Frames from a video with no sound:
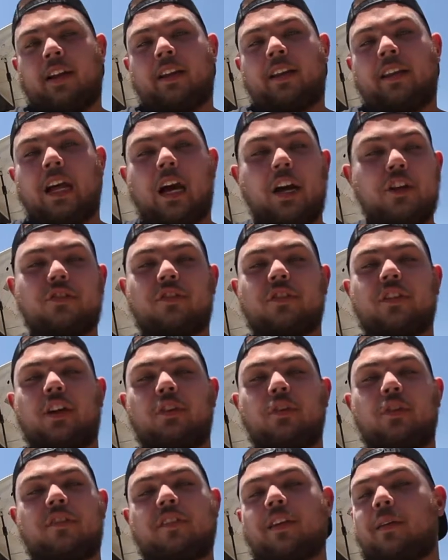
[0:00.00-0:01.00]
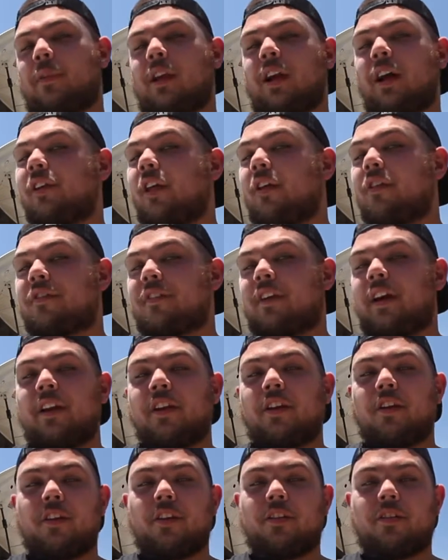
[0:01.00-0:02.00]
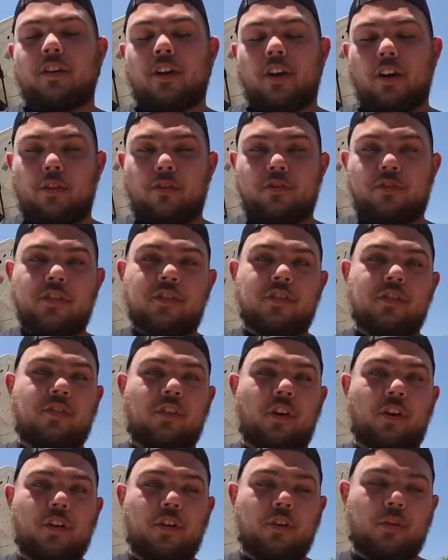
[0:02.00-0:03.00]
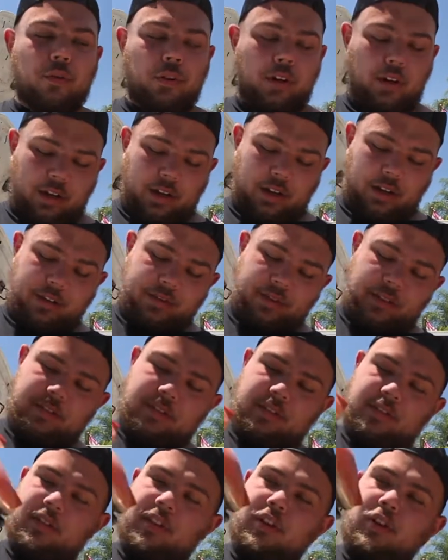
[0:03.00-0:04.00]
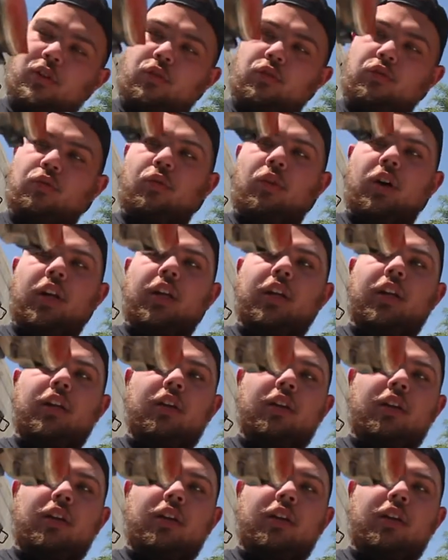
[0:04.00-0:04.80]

Now you just got to do the same thing on the other side, and you're good to go. Just to show you, this is the old one.